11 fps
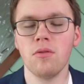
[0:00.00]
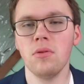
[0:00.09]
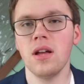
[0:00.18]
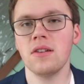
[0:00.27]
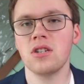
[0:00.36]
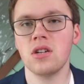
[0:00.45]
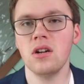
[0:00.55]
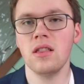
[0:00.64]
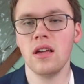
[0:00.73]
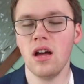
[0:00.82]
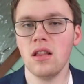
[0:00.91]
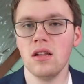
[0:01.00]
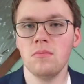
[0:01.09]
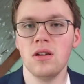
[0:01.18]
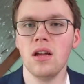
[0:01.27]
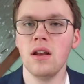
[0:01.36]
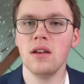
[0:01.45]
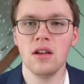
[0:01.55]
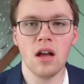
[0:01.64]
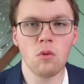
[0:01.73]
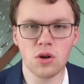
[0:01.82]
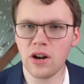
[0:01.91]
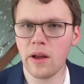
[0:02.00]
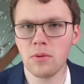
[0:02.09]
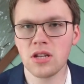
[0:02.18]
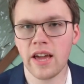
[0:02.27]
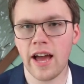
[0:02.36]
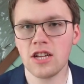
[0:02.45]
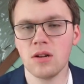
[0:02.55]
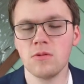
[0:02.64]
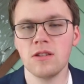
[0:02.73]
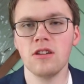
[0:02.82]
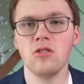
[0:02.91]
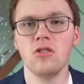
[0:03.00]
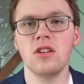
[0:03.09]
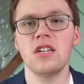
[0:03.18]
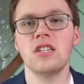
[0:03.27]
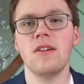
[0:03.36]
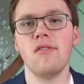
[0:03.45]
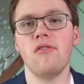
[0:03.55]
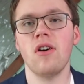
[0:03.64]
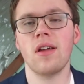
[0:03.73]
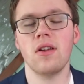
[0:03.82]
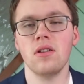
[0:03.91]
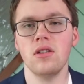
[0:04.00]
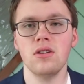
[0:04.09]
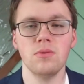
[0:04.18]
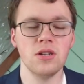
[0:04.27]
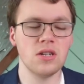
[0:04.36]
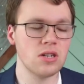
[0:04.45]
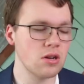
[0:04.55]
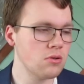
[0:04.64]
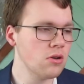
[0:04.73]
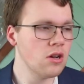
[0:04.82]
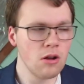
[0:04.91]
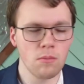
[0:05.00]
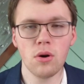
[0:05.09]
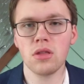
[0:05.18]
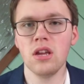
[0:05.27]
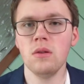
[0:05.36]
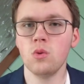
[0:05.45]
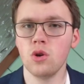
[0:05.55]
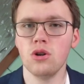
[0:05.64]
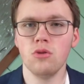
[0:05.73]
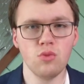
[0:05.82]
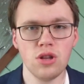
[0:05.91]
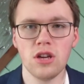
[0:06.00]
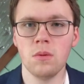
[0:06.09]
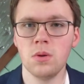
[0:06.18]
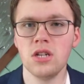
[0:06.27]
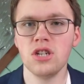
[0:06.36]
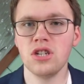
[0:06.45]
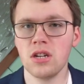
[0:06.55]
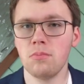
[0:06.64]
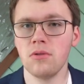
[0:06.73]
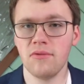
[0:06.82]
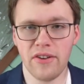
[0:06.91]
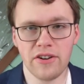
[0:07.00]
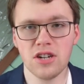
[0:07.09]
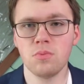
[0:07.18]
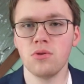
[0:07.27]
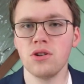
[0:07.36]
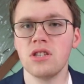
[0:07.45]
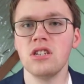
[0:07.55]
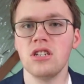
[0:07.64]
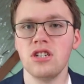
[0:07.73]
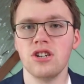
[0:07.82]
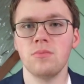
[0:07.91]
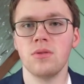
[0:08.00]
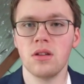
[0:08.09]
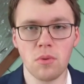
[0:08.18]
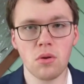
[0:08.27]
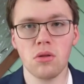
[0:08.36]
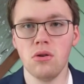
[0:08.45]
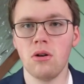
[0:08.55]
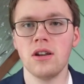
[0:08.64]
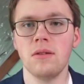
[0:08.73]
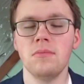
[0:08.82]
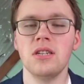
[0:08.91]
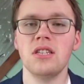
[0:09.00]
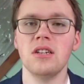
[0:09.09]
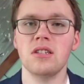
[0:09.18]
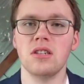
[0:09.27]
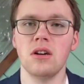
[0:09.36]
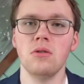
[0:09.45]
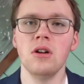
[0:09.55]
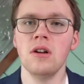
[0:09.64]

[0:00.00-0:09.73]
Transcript: the playoffs started, they got eliminated, weren't able to catch up to the Golden Knights after falling out a little bit. So both teams were in really good positions at various points this year, but they both do wind up missing, so